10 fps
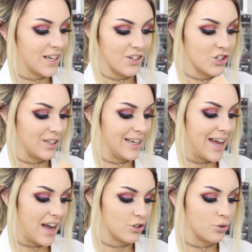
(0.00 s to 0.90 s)
intentionally
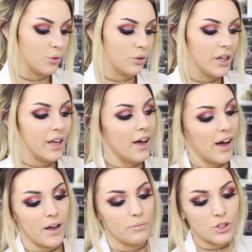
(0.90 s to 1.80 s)
at all.
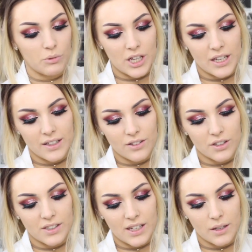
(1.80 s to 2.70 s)
So I'm taking this on
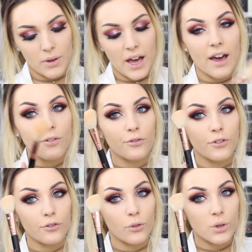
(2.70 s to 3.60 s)
a Sigma
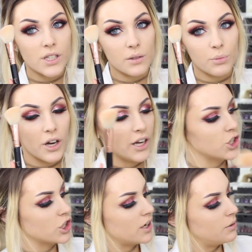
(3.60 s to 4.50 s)
F40
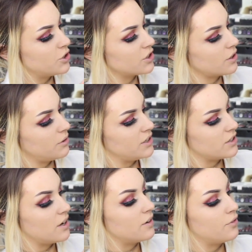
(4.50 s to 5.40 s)
brush and I'm just going
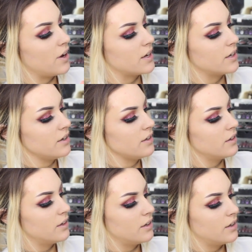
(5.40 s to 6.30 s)
into Havana
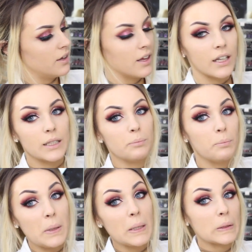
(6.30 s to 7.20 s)
and
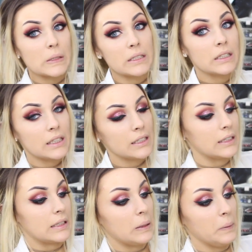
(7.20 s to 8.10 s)
bouncing that
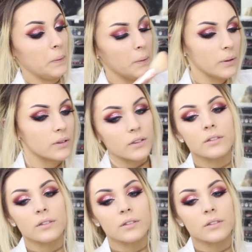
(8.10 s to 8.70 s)
in there.